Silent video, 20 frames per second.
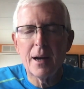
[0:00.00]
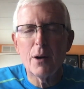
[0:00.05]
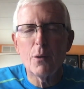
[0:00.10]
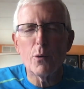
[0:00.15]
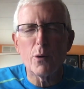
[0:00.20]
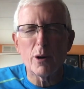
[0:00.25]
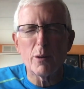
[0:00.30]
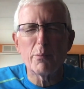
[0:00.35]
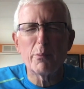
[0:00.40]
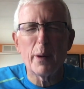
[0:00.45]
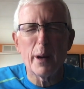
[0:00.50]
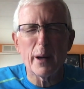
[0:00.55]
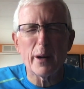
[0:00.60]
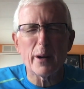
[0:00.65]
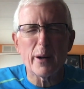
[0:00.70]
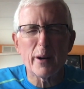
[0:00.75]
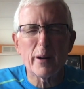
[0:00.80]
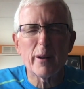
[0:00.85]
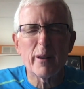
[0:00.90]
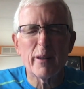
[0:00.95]
we're
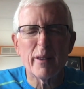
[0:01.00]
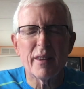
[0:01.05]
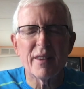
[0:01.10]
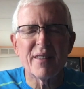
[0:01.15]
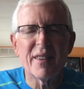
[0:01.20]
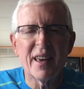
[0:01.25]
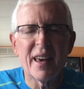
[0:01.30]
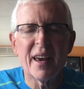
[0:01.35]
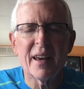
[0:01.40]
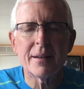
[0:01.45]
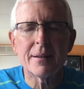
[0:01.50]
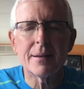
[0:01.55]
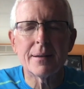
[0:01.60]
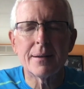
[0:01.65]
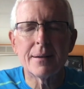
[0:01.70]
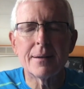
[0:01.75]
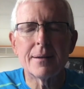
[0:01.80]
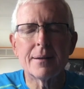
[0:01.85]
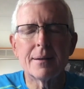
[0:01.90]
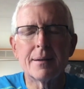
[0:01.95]
better than that.
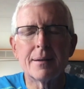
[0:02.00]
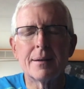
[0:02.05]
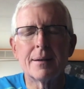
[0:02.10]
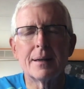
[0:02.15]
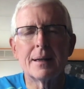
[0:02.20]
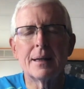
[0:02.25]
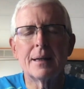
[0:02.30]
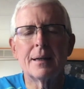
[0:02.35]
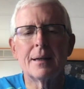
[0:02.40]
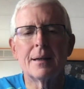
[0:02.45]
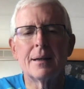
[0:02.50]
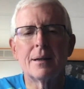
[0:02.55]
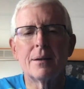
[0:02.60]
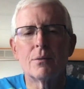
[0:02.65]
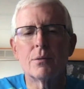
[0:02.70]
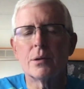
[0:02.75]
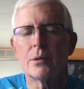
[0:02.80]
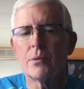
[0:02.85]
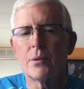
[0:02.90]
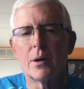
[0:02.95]

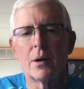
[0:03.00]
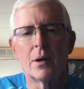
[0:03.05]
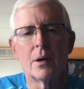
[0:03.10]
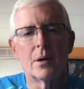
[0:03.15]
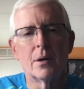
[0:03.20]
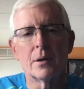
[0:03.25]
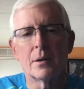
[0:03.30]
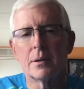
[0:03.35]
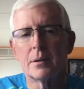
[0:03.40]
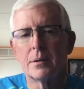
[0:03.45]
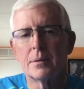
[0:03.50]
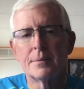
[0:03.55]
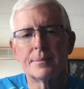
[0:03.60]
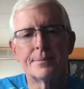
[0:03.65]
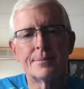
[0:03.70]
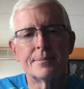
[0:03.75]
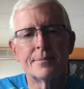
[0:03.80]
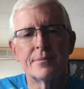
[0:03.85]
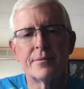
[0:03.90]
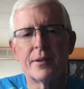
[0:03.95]
We're wrong.
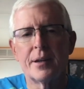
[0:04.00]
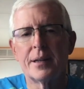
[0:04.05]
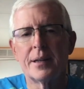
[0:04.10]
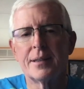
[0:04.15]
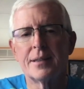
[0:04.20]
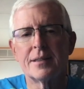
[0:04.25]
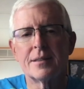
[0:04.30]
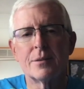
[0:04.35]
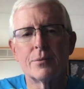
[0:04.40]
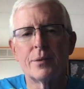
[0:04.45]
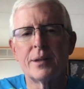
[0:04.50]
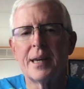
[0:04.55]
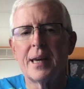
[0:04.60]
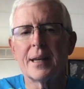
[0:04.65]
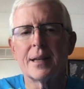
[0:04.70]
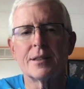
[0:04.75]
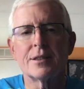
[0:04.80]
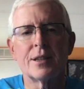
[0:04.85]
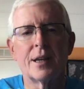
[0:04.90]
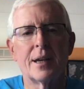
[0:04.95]
Friends, we got
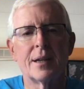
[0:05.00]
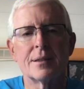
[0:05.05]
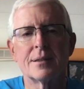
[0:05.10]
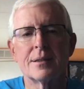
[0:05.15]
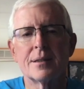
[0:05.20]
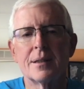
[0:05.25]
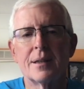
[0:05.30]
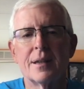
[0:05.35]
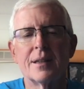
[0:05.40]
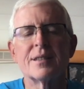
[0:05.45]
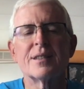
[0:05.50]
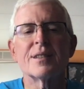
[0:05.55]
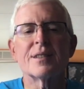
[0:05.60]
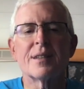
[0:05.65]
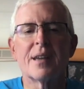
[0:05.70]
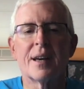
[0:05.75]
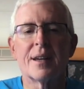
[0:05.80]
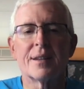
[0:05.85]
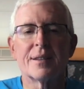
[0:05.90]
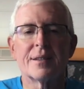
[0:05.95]
to change. This has got to